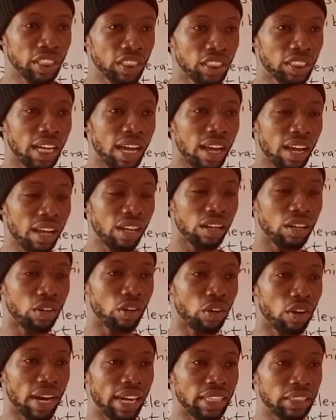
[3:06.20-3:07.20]
danger
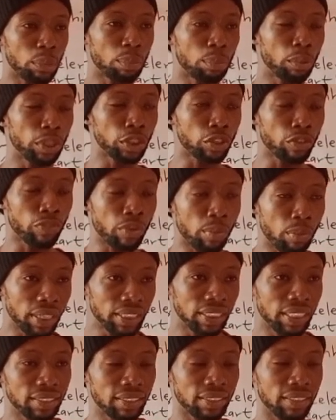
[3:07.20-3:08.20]
or at the point of
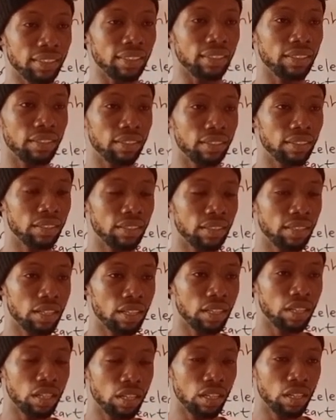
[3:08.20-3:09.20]
emergency,
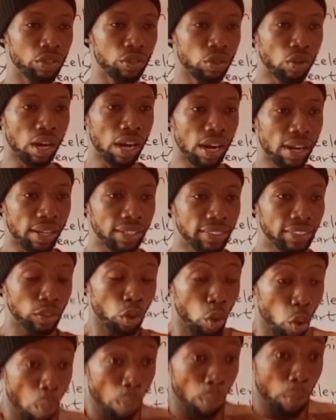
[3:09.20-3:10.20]
your
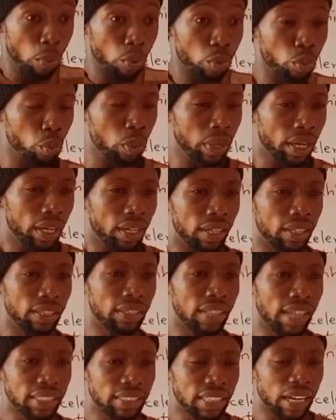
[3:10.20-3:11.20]
eyes open quickly.
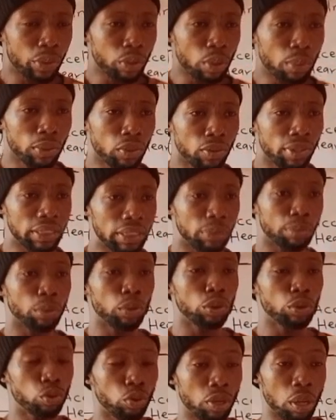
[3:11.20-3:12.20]
That is how your body
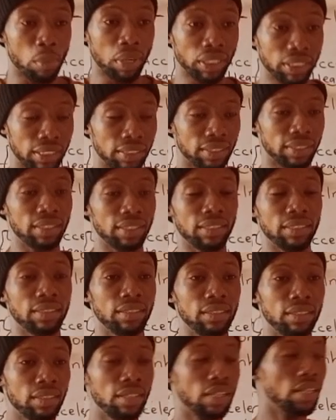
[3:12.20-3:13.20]
responds to
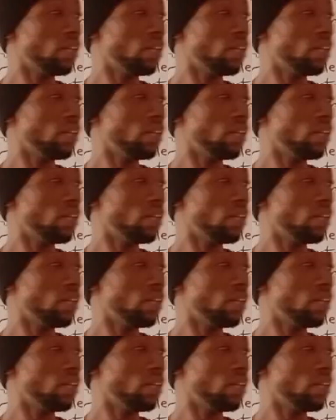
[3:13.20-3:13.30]
emergency.